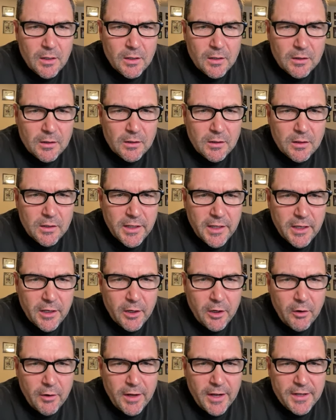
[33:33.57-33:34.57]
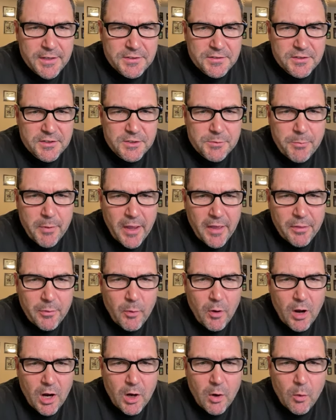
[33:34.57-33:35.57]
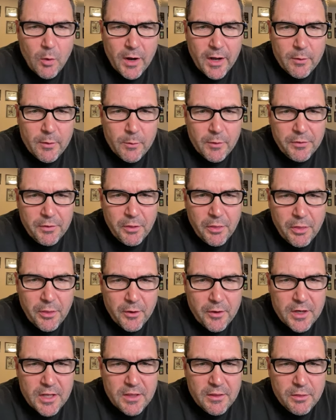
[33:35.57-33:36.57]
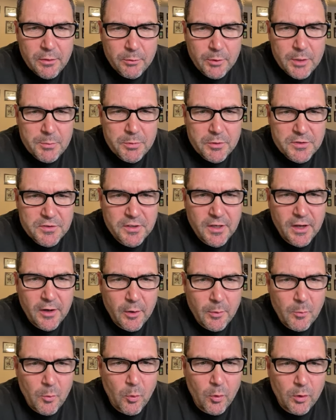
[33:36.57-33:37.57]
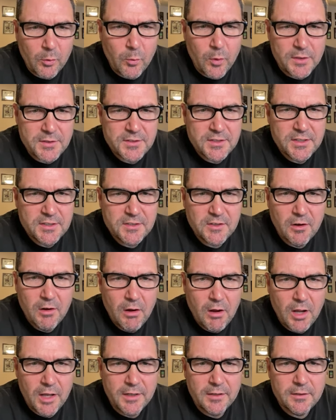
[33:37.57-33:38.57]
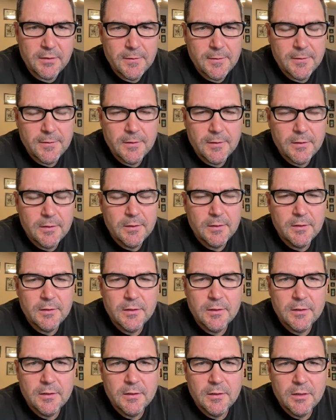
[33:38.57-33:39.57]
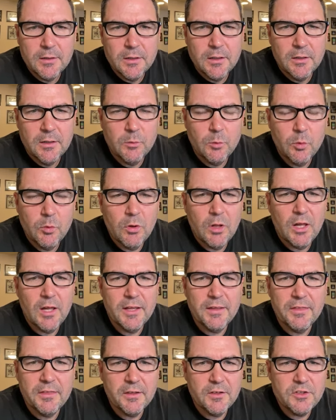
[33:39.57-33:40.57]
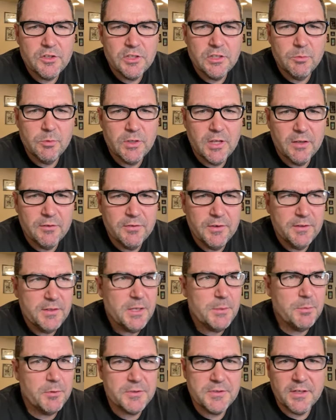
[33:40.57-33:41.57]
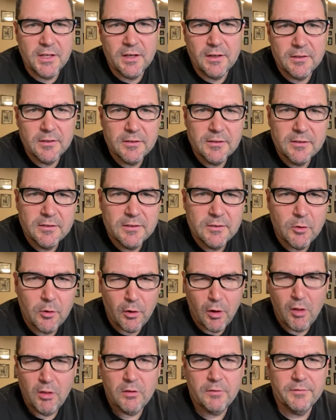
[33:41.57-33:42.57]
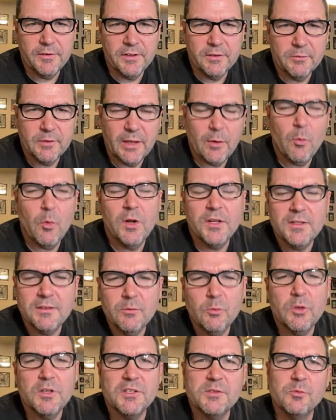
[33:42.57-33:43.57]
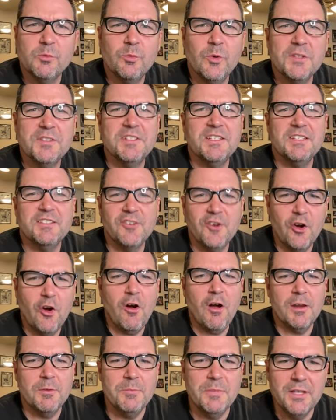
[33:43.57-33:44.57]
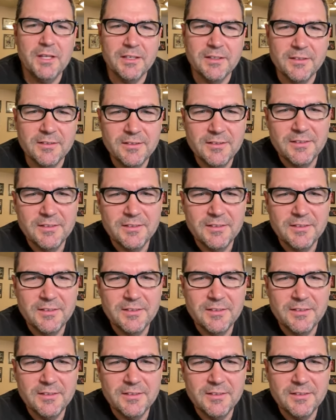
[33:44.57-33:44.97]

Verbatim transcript: Leo asked, does Beth walk away with 33% or more once he's gone? Well, I think she would get 50% or all of it. Like, what does once he's gone mean?